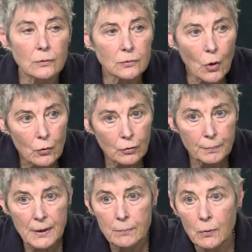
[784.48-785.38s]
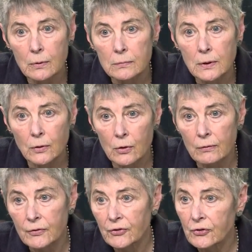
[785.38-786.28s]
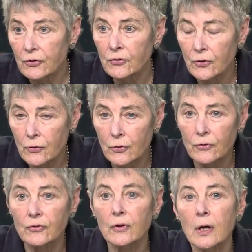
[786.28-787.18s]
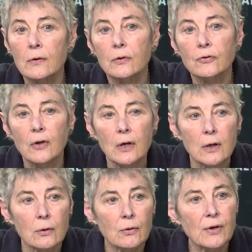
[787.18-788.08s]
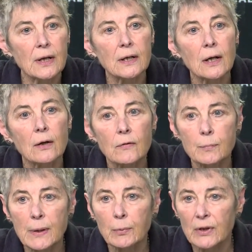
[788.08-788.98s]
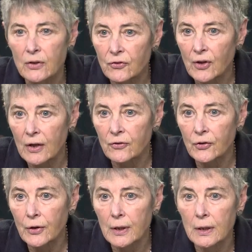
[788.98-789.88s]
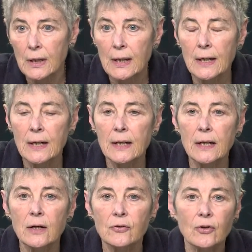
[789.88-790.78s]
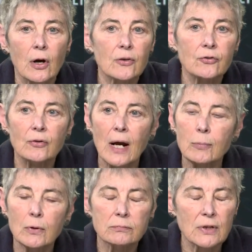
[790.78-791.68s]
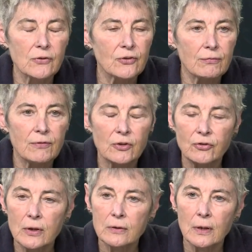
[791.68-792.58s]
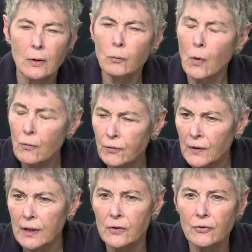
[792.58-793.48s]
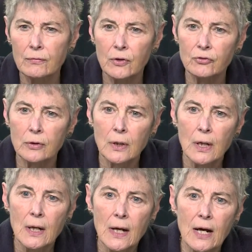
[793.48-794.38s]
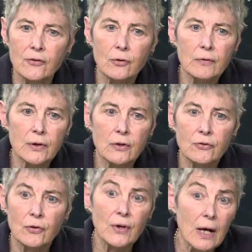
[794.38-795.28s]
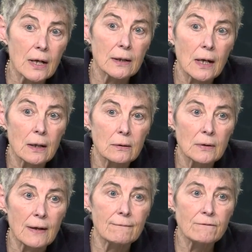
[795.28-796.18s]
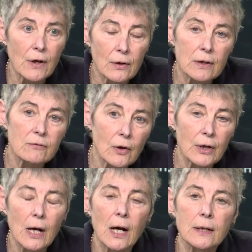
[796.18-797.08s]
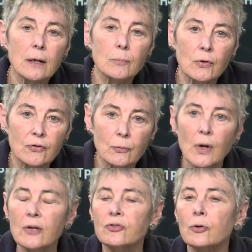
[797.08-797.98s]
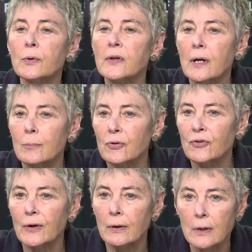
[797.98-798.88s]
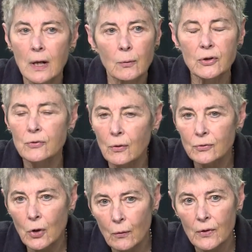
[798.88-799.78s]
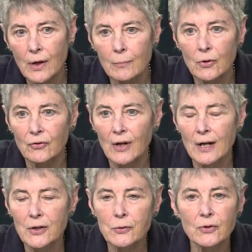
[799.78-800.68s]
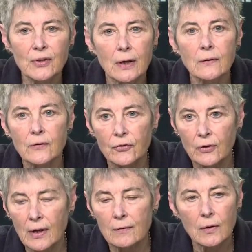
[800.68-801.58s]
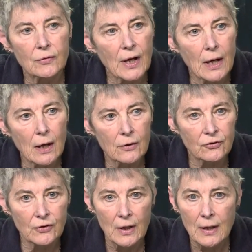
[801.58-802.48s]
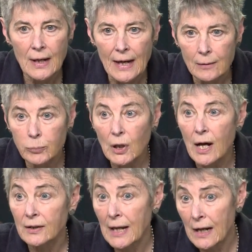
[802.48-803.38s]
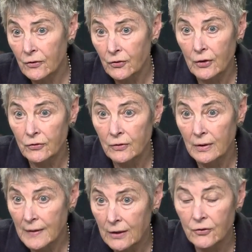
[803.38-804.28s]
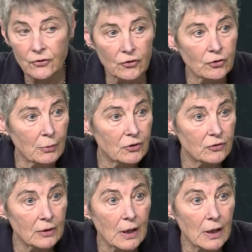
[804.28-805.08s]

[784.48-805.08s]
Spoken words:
the local people, local physicians and nurses and others who are taking care of the people inside Syria. It is hard scrabble, insufficient, woefully insufficient. And civilians are dying now at very, very high numbers. We're not sure what the numbers are. When you don't know the numbers, you can tell that there's a level of chaos and blocked access. And that's the situation